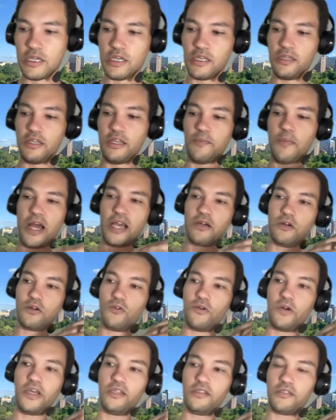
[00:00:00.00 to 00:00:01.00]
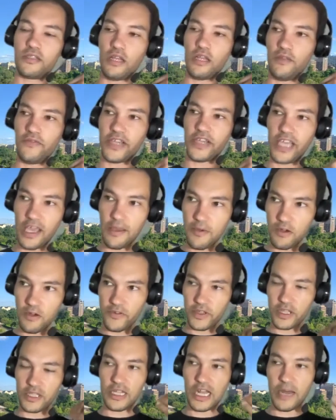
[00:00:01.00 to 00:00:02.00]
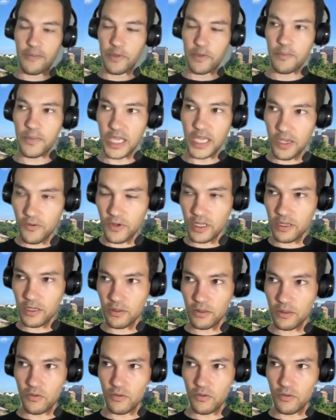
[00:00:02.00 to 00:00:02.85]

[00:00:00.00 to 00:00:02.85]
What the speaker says: Then Michael Quinn Sullivan came over the top of me with a